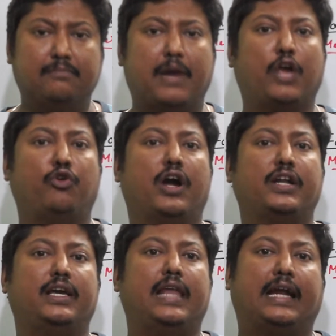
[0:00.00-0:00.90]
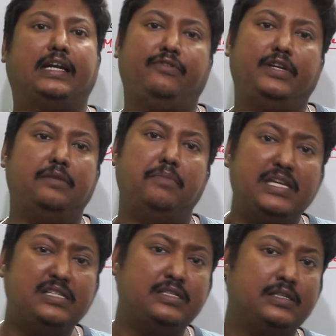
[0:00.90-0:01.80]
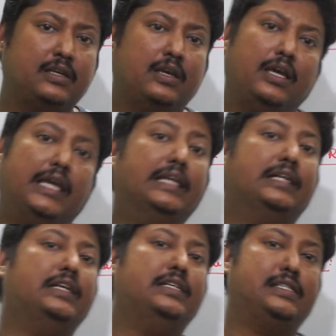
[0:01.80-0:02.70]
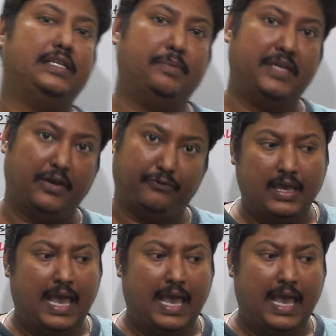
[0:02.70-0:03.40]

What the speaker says: myocardial activity means increased CVF.